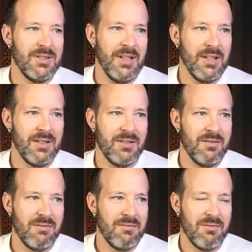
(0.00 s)
Like,
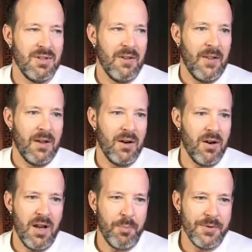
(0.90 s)

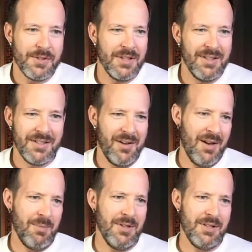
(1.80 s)
are apron sinks
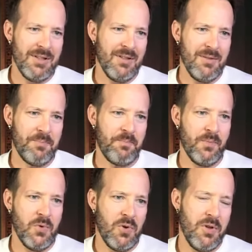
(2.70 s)
timeless?
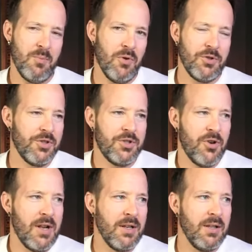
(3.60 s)
Or are they more just
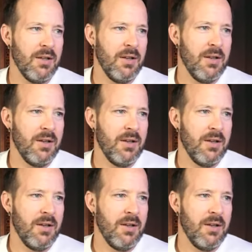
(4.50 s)
trendy?